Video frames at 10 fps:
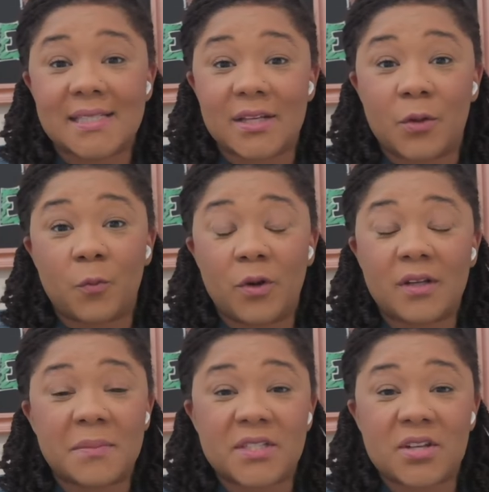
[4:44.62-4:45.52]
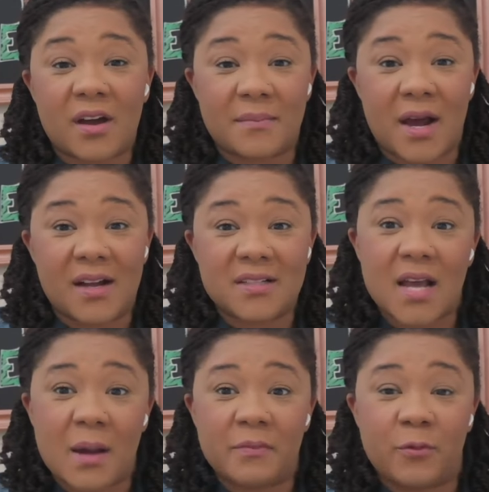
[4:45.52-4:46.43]
and then we're going to be talking about our
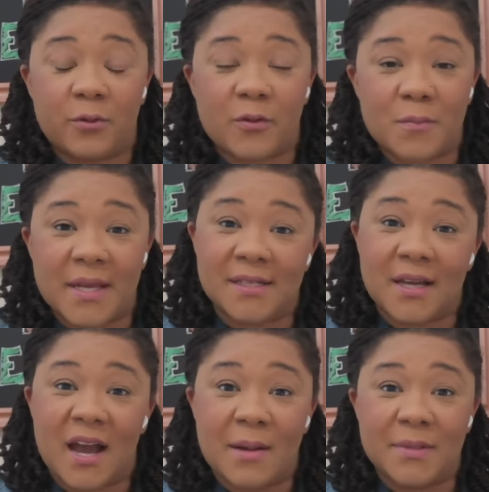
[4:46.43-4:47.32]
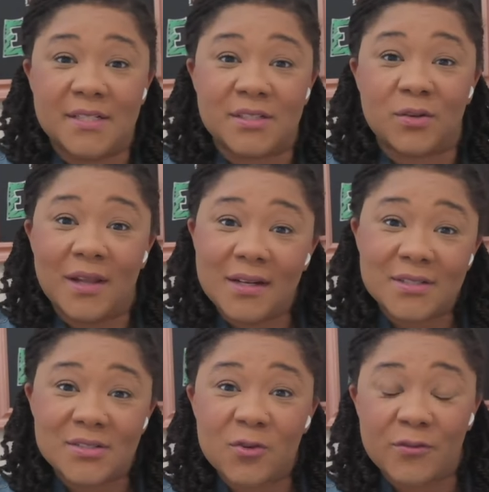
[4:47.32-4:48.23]
top four romantic comedies. So let
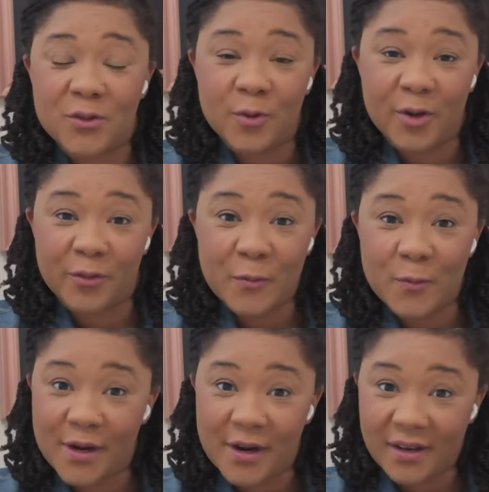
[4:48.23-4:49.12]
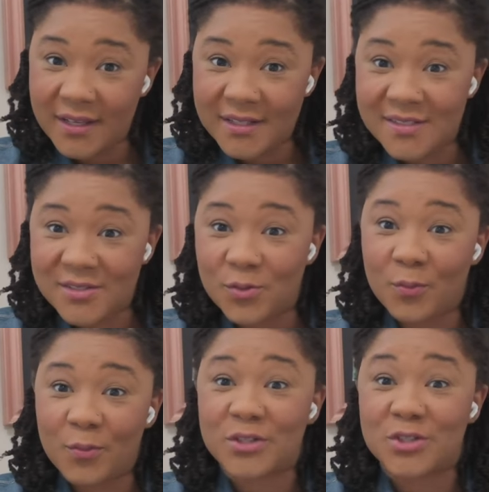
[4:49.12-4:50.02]
us know if you agree with our list
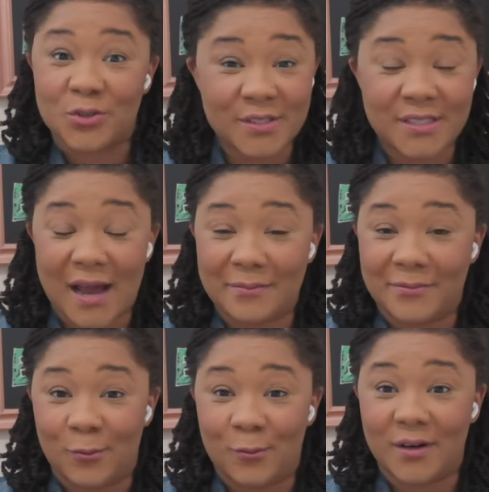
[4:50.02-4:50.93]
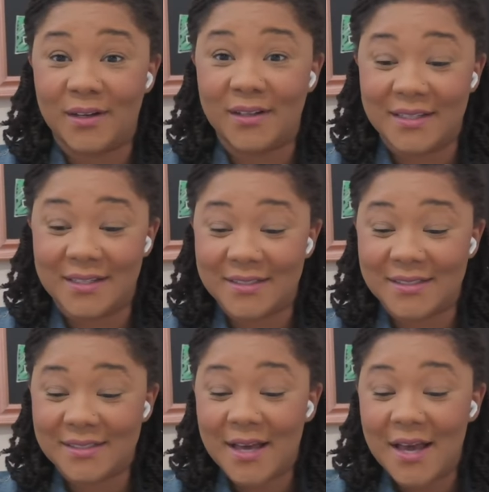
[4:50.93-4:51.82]
or what your top four
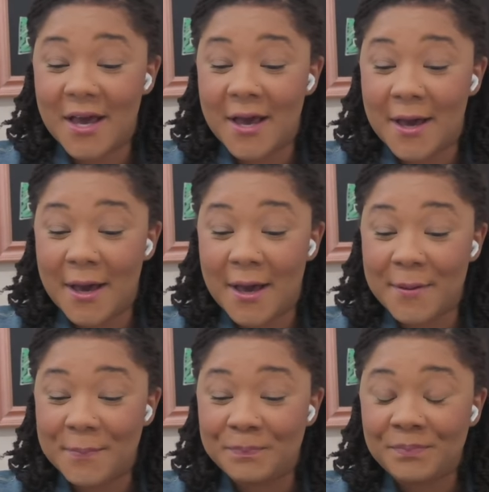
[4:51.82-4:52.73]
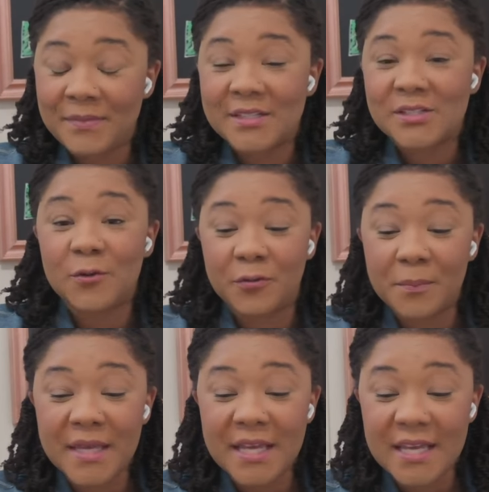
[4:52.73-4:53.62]
is. Um, so for
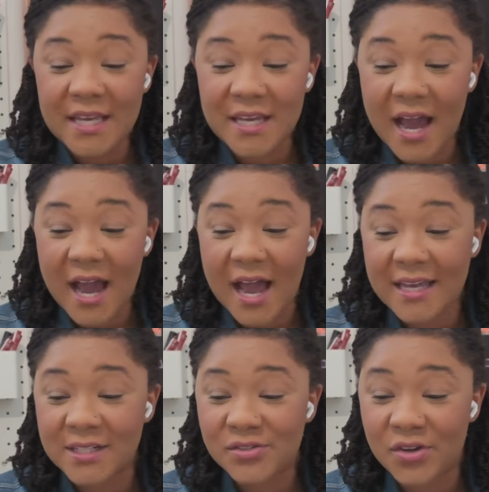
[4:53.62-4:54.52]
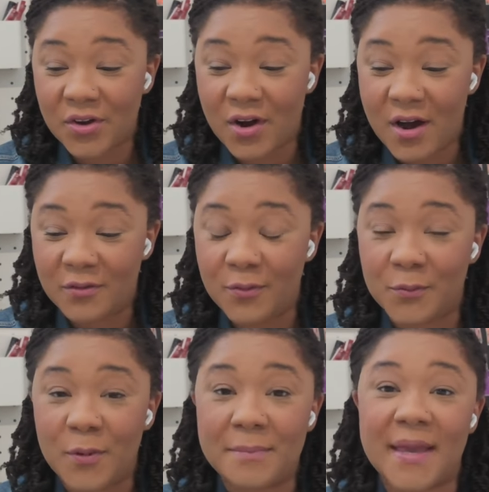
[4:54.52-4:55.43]
me, I can start off
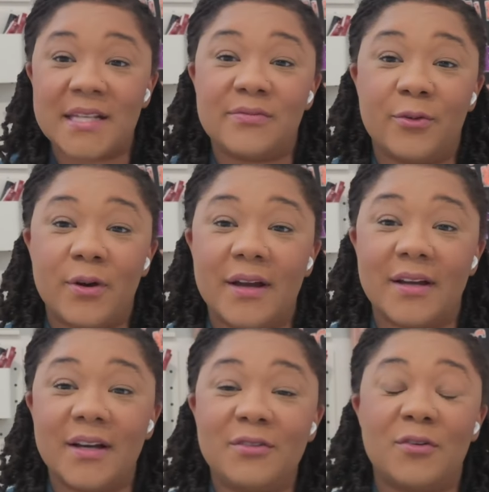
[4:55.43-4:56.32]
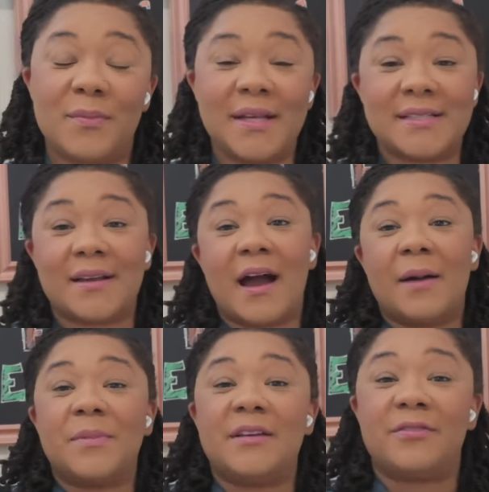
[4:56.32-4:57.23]
with what makes for a good romantic
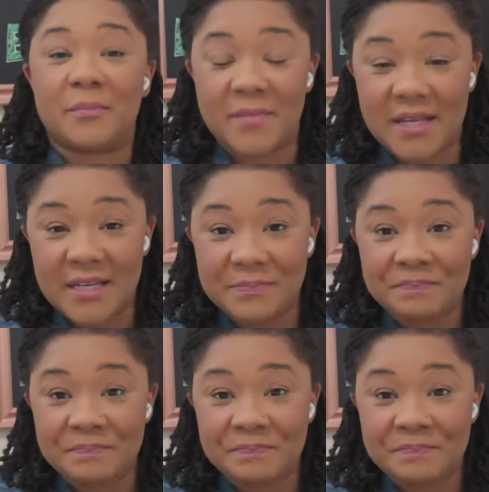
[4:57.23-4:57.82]
comedy for me.